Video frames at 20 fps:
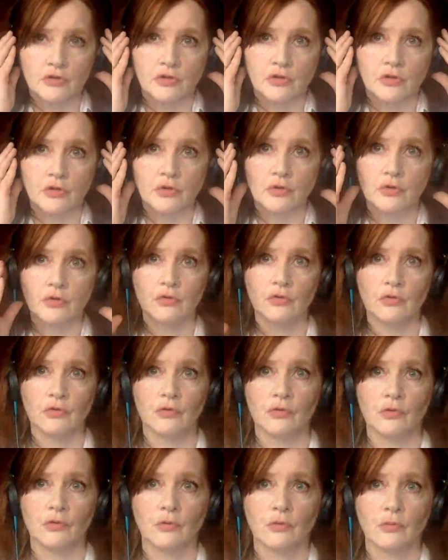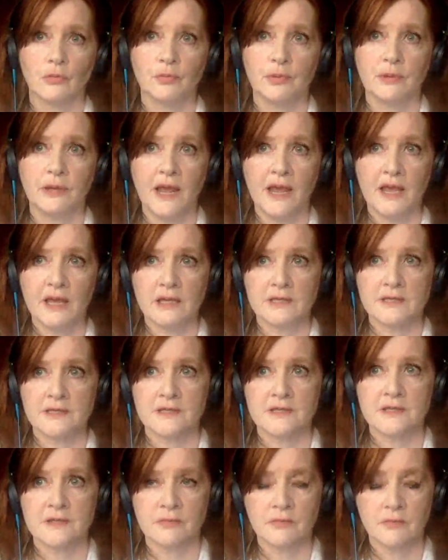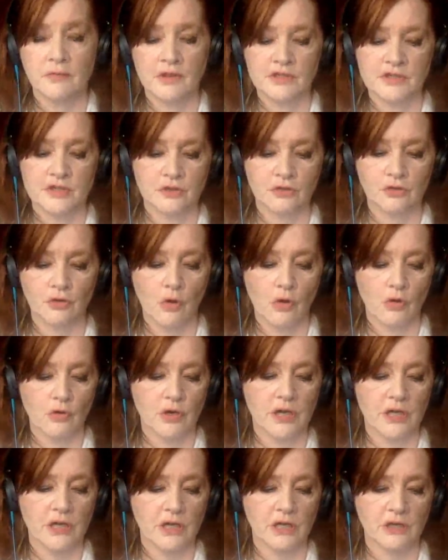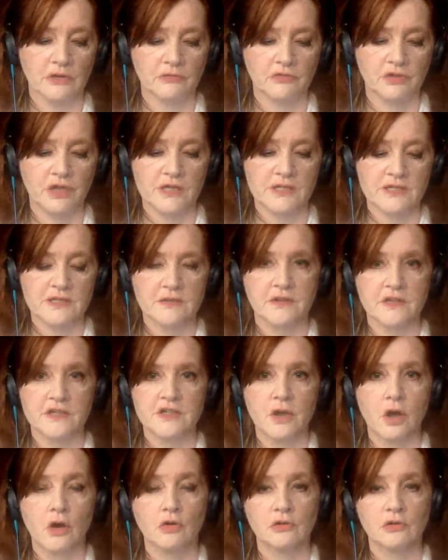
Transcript: to place the story in just this